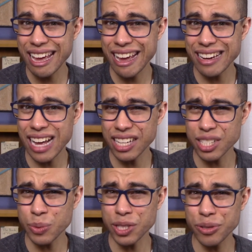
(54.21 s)
and I
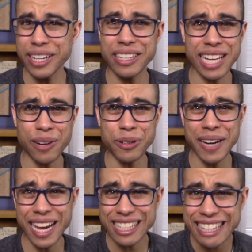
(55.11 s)
just want to try to
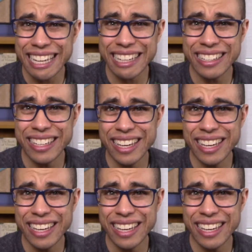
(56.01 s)
counteract that.